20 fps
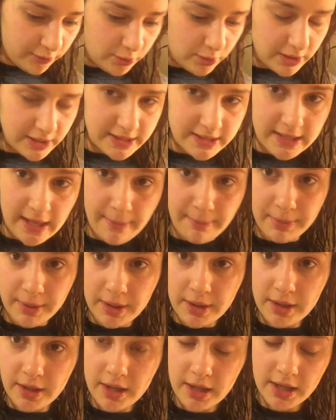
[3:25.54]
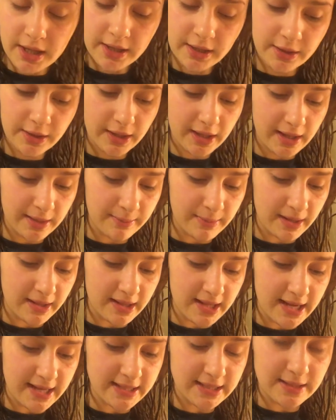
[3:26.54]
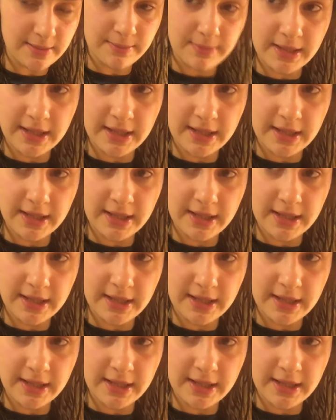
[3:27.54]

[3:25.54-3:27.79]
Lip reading: For supper and my last